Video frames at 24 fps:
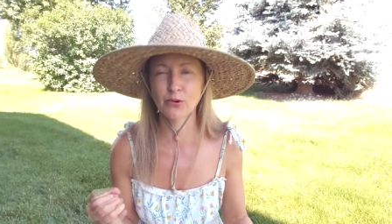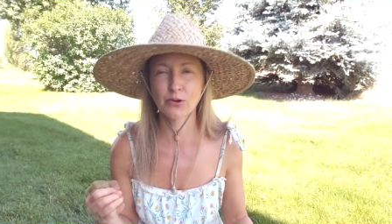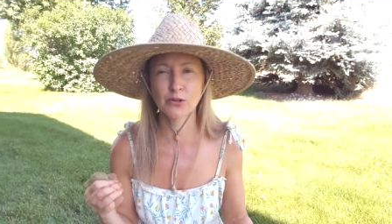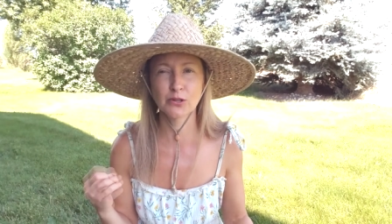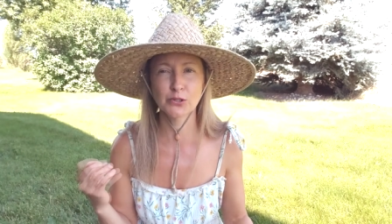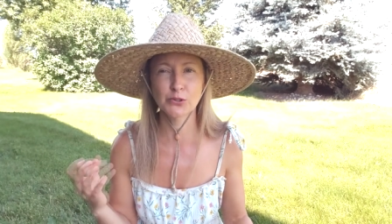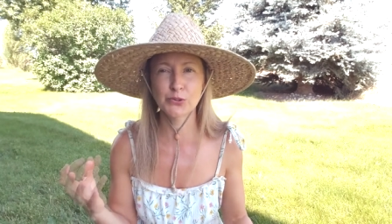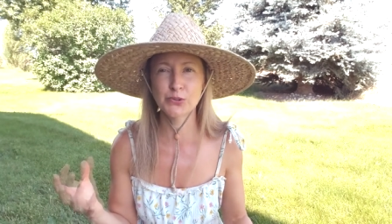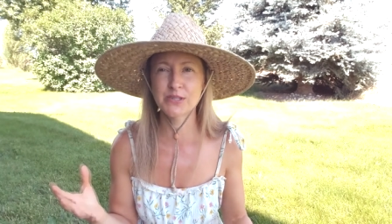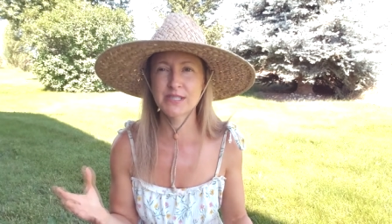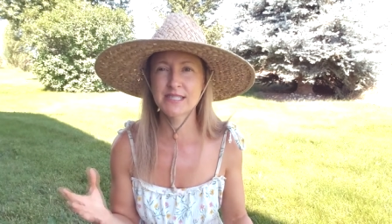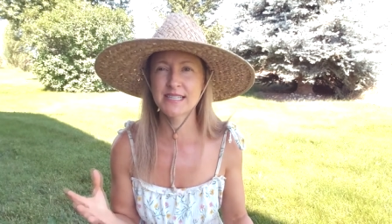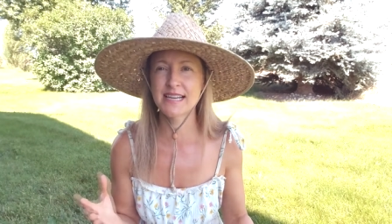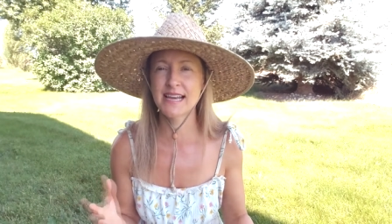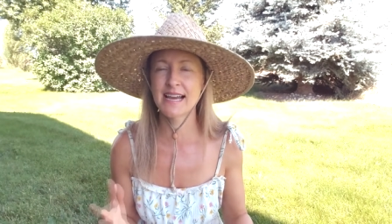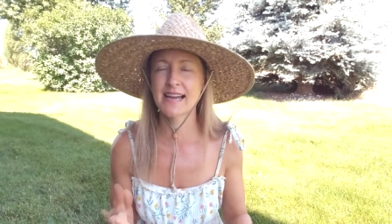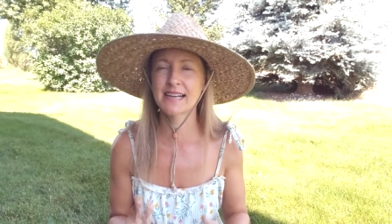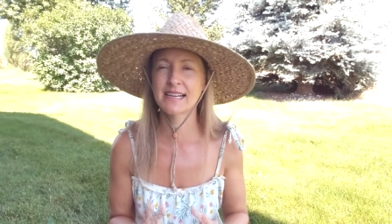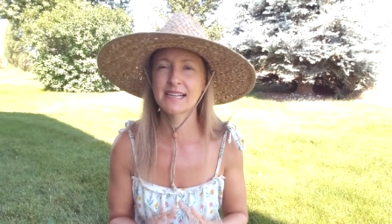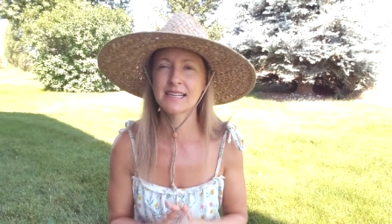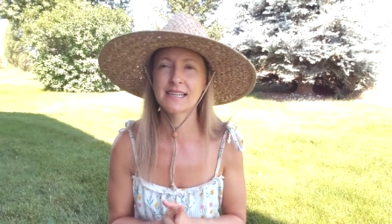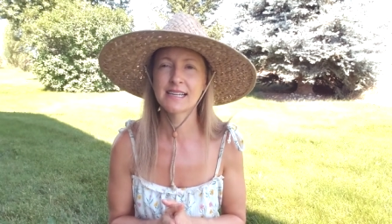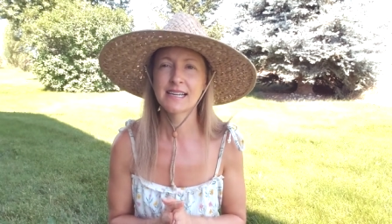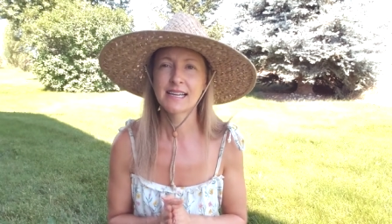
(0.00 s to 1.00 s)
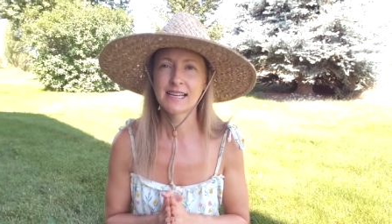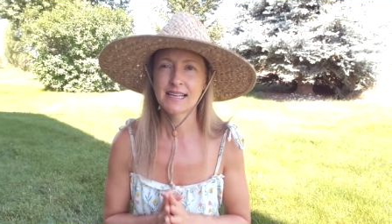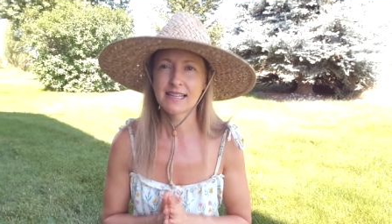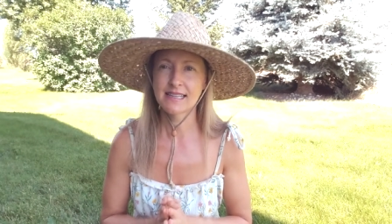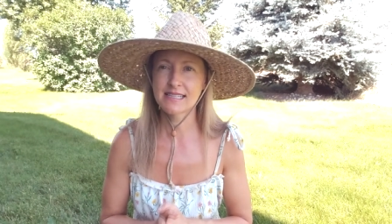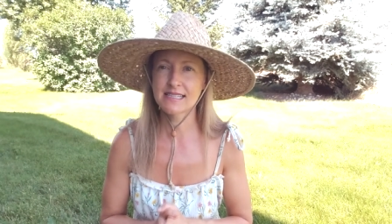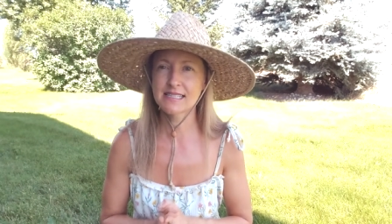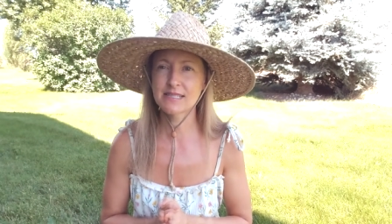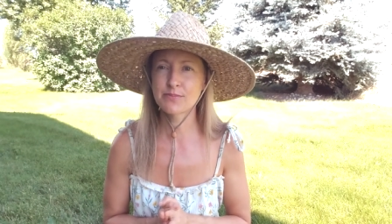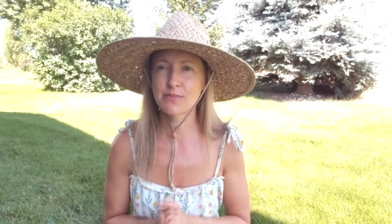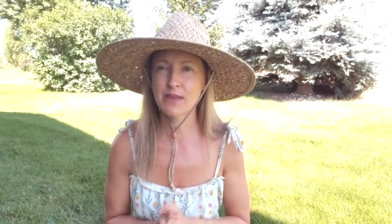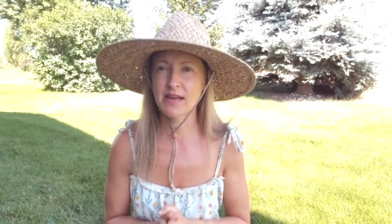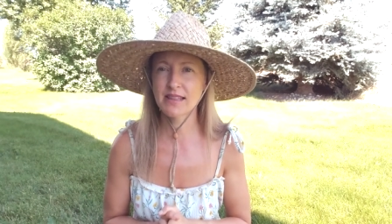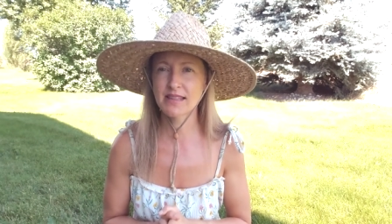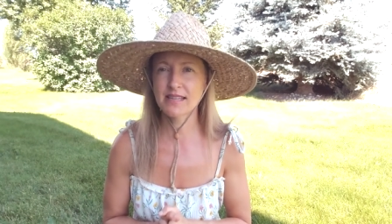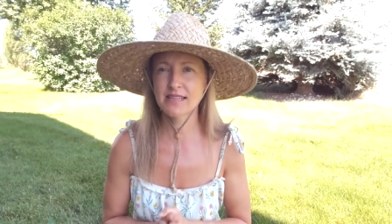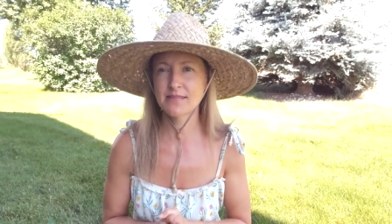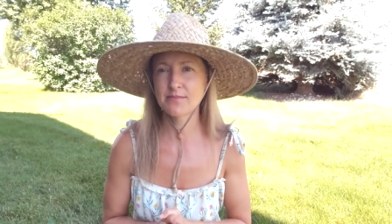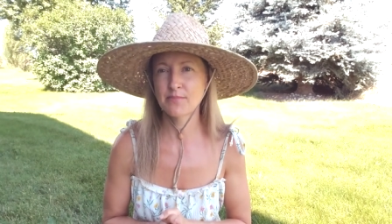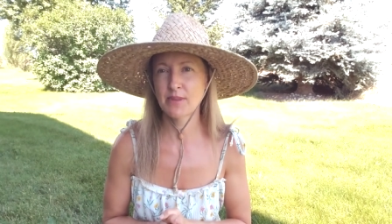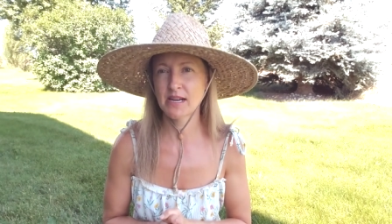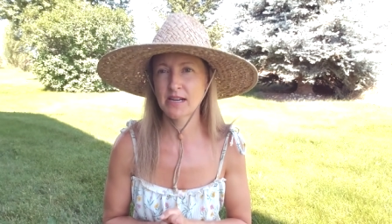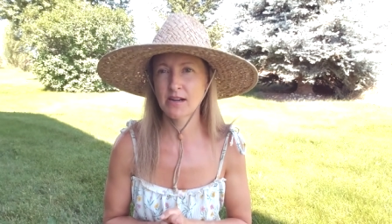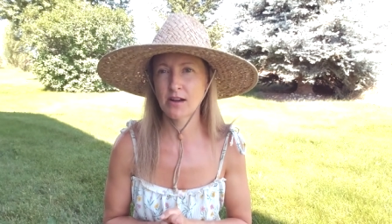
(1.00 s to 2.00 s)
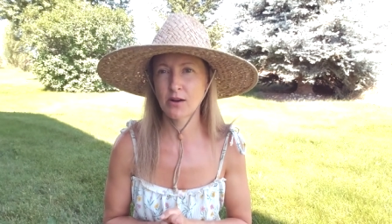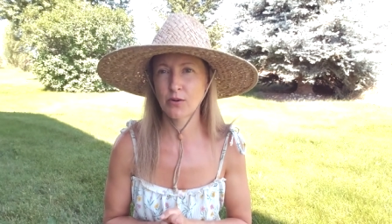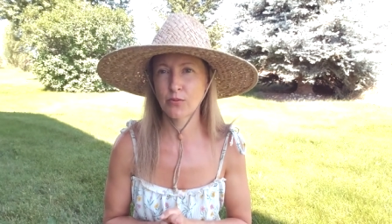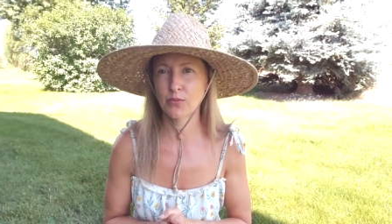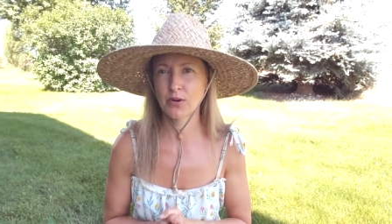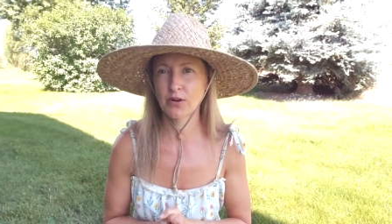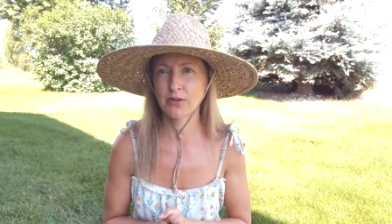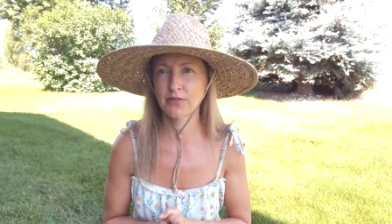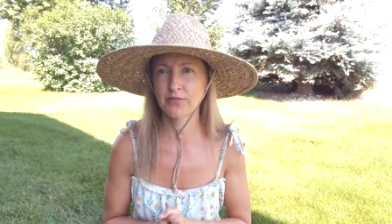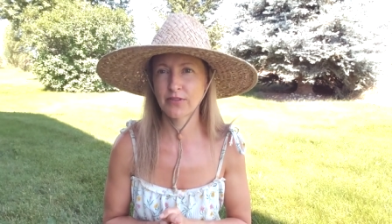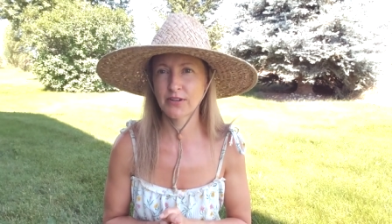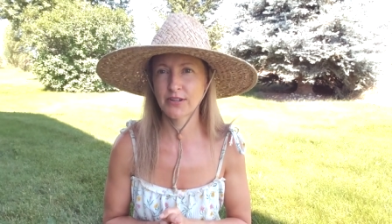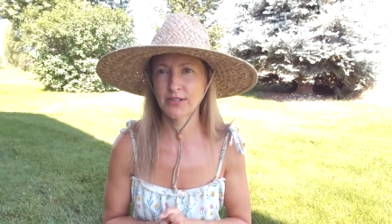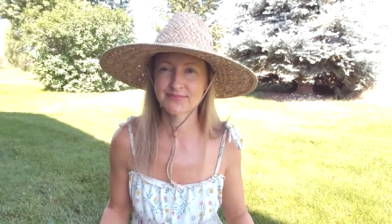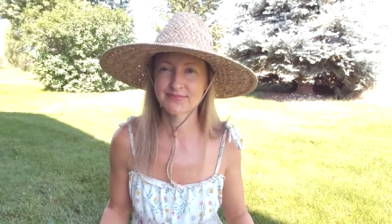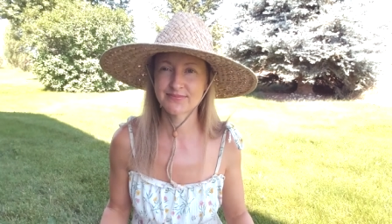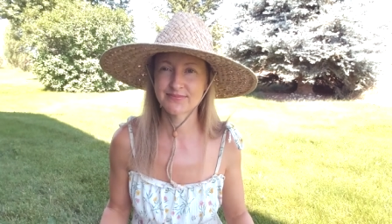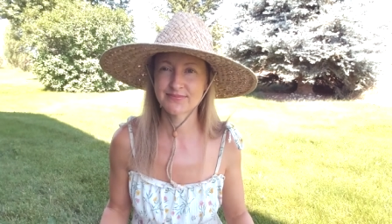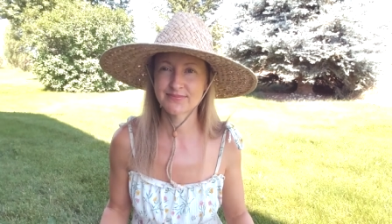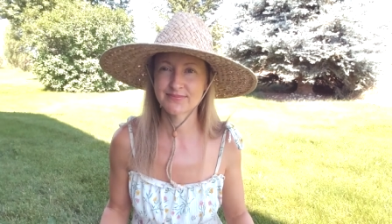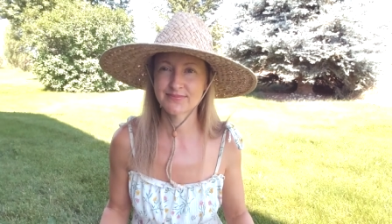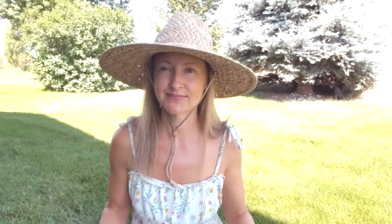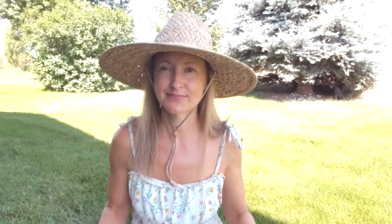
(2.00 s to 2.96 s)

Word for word: or Louisiana, this method may not work for you.